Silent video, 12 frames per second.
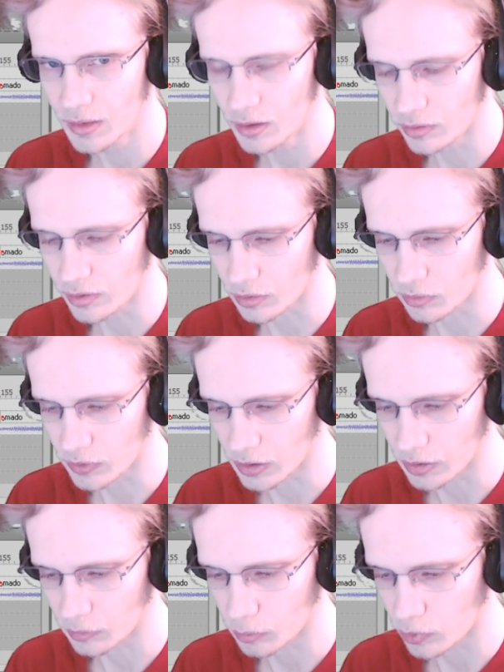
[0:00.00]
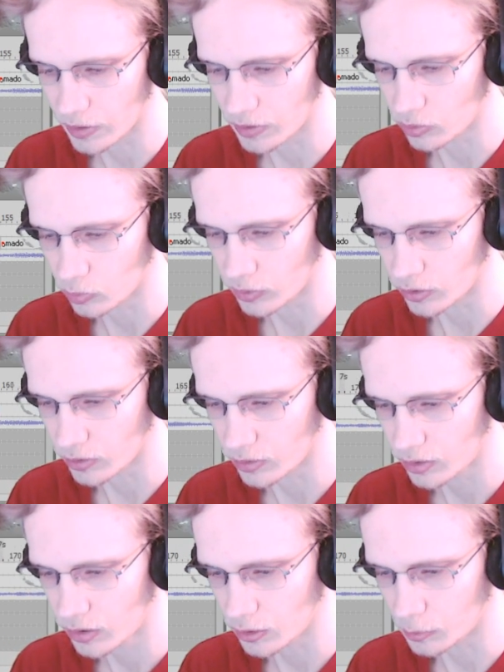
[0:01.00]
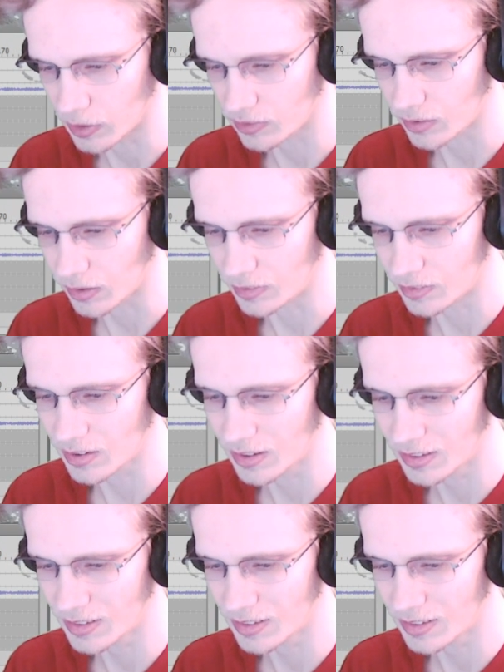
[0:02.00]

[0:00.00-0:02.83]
So I have to find points where it'll make sense.